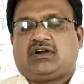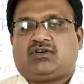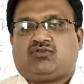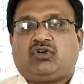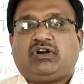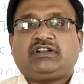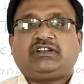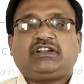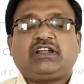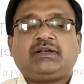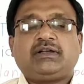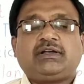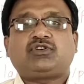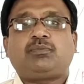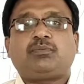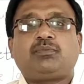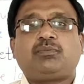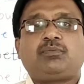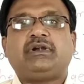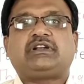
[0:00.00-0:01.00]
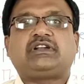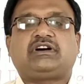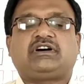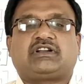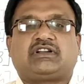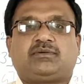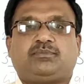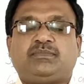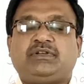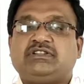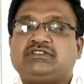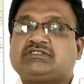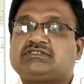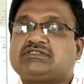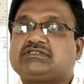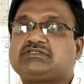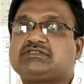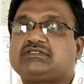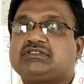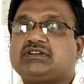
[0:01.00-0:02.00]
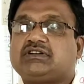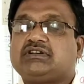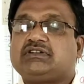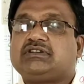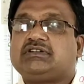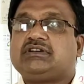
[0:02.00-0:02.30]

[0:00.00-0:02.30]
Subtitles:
What types of meter means